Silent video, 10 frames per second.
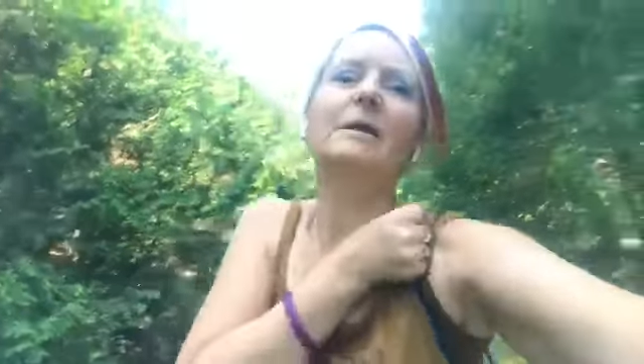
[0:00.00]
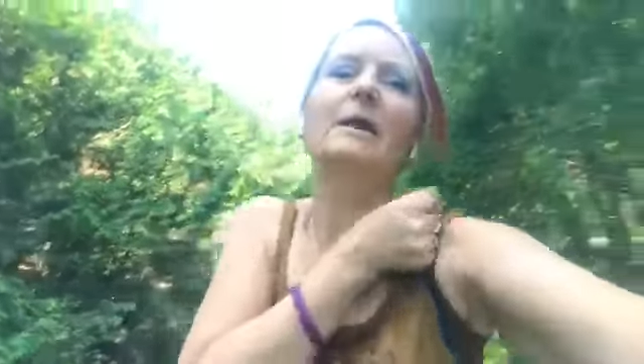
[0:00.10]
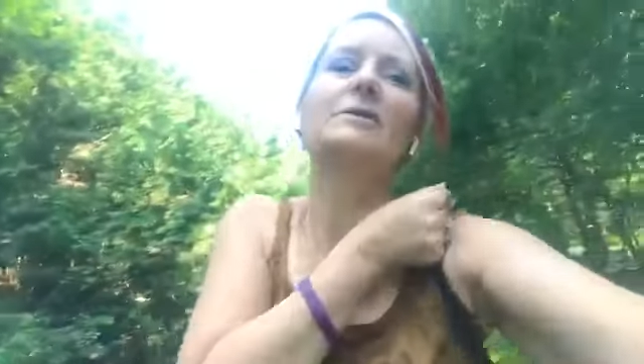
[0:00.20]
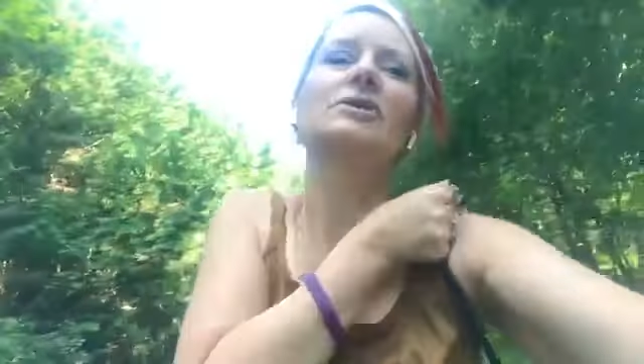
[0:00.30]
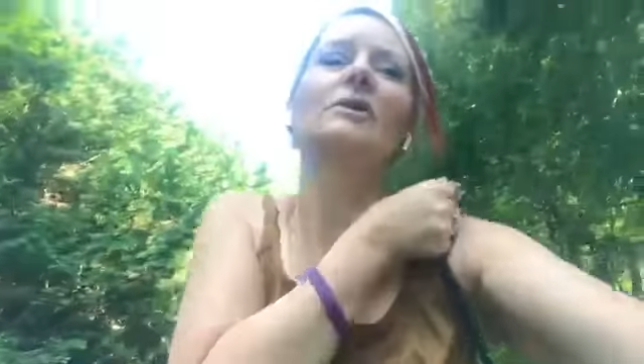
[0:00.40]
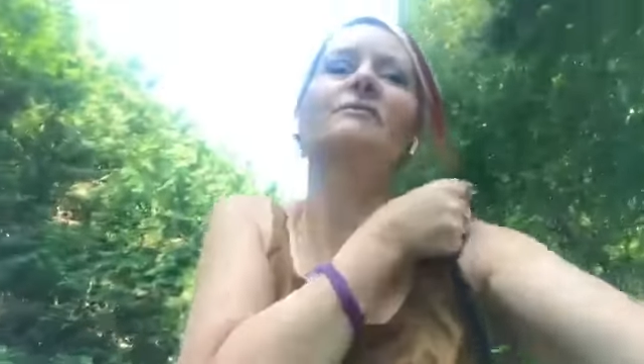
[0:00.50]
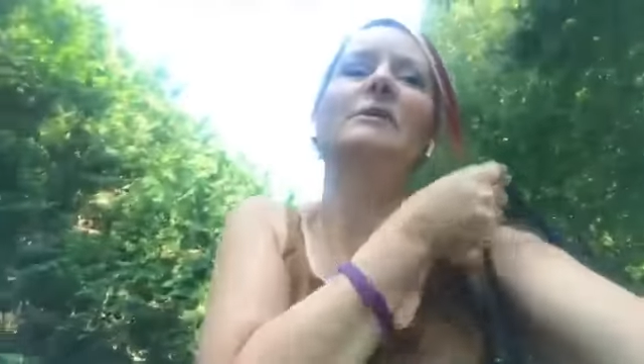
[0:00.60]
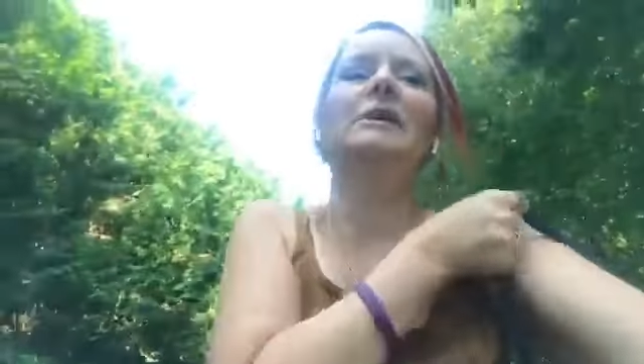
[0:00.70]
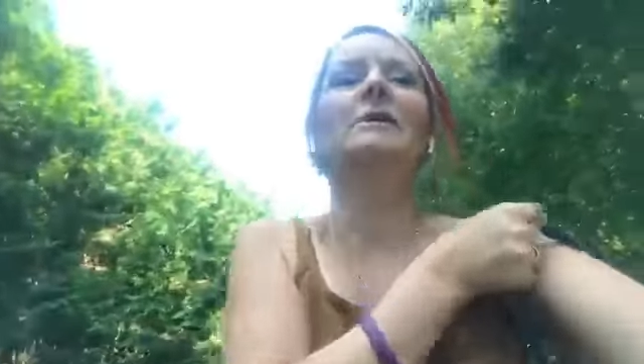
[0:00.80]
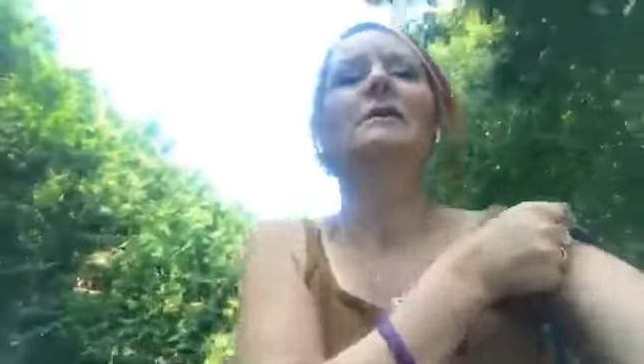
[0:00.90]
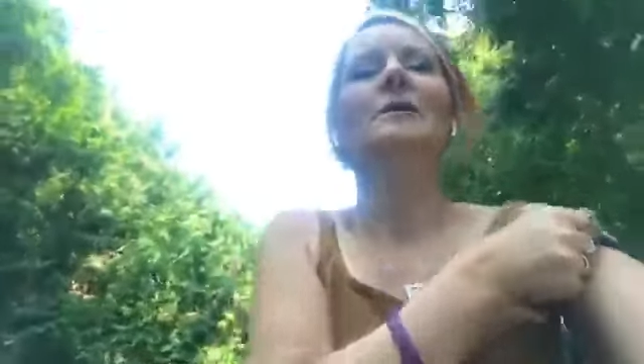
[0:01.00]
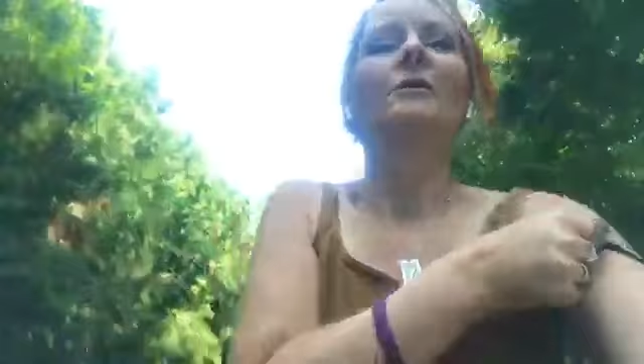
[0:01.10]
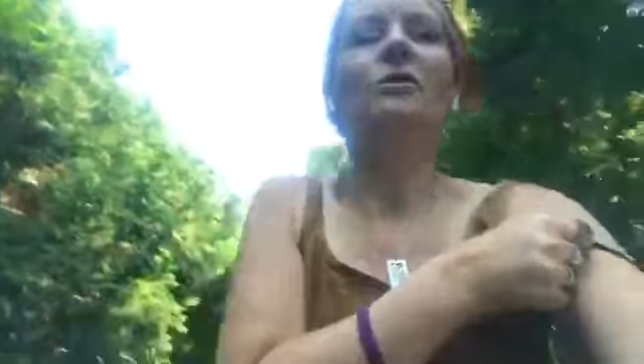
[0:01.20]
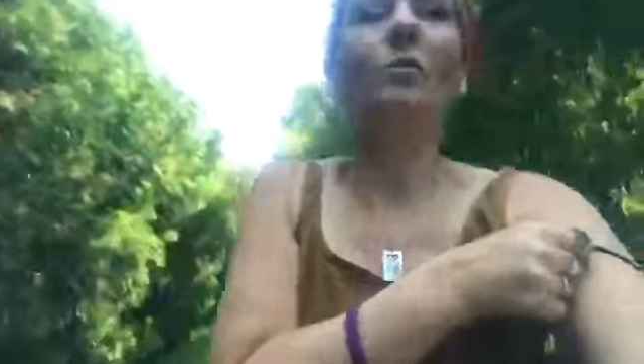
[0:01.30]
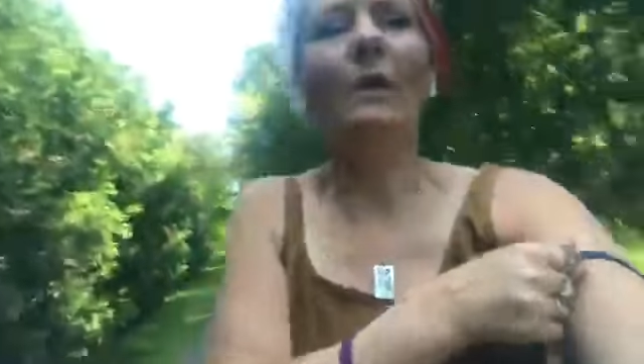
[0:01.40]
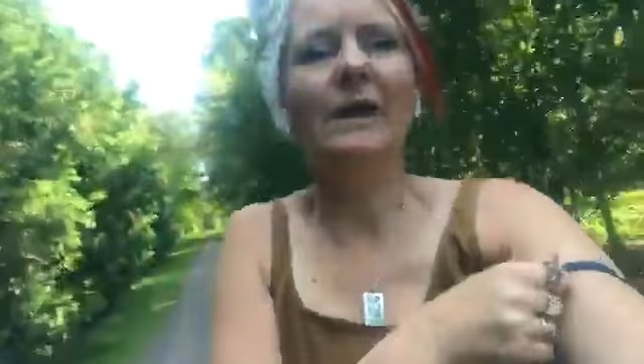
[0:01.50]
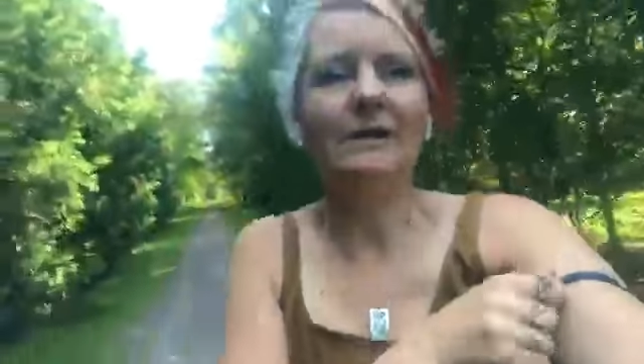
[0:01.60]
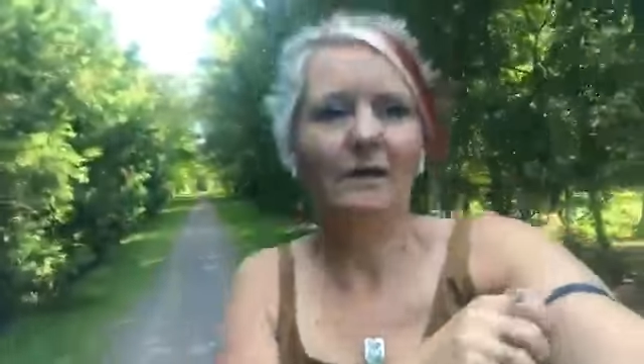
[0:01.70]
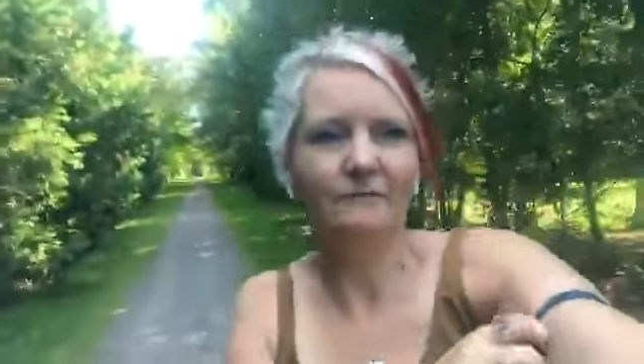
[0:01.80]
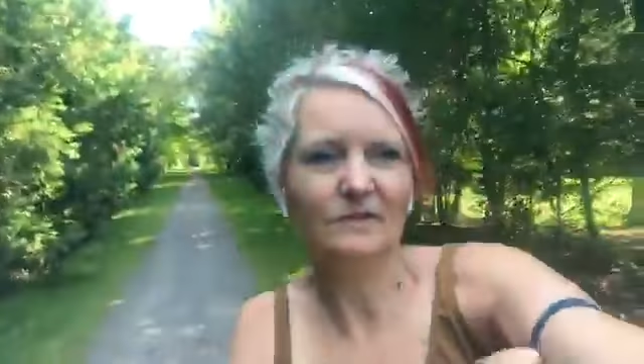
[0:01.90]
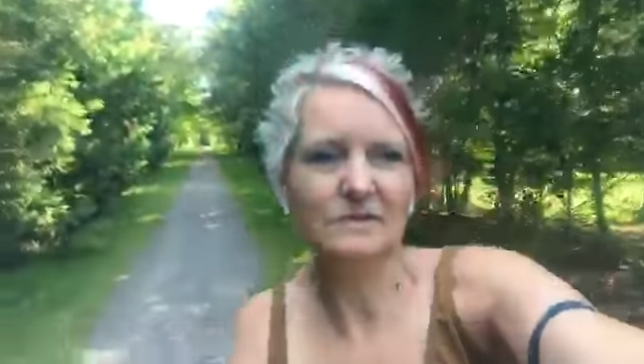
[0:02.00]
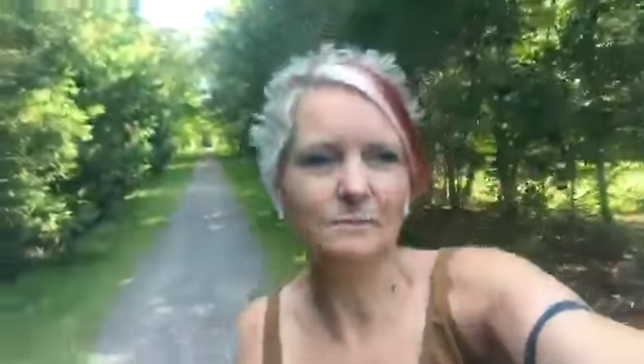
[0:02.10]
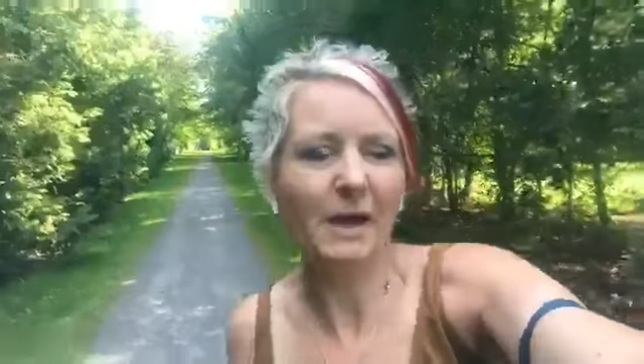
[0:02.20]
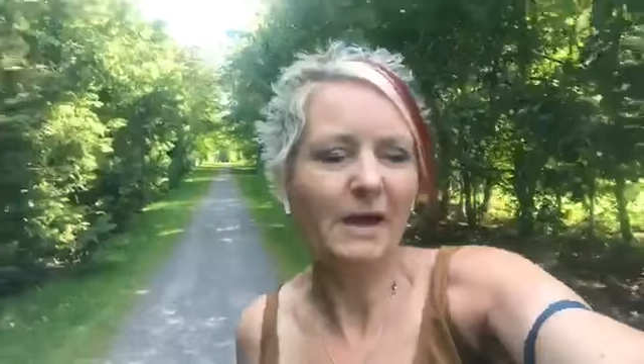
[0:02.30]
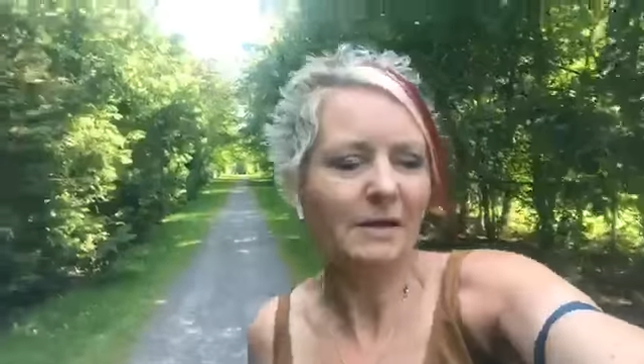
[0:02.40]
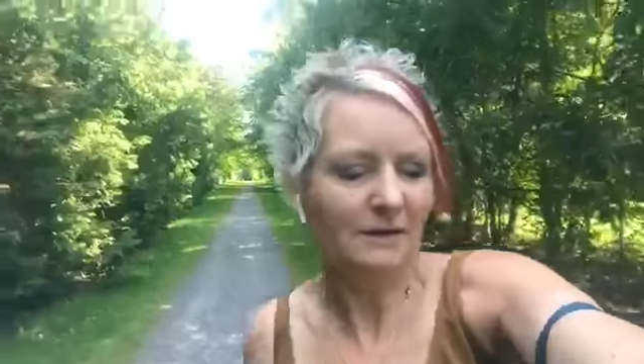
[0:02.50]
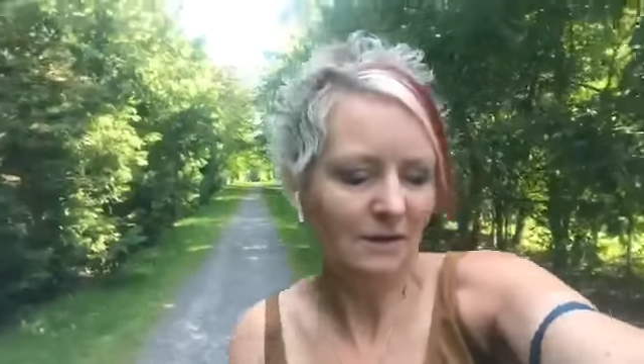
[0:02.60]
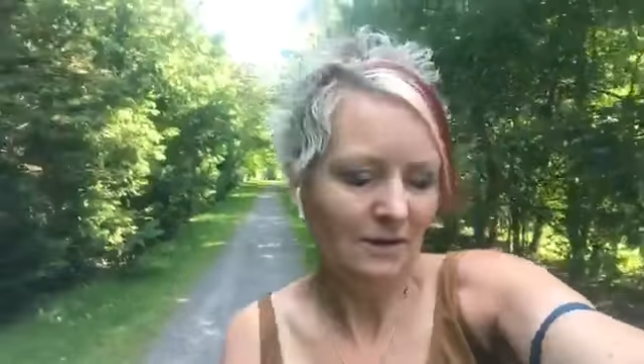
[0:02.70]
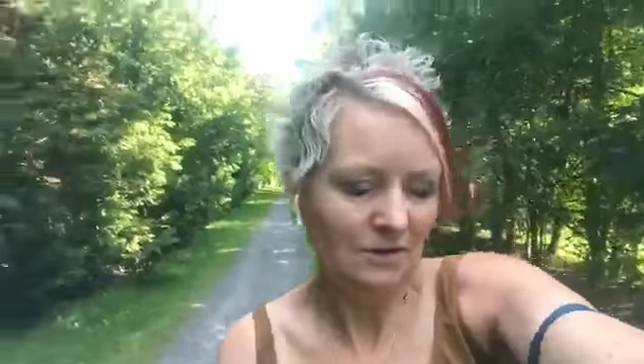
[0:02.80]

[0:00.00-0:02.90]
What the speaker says: like shifting the weight of this bag,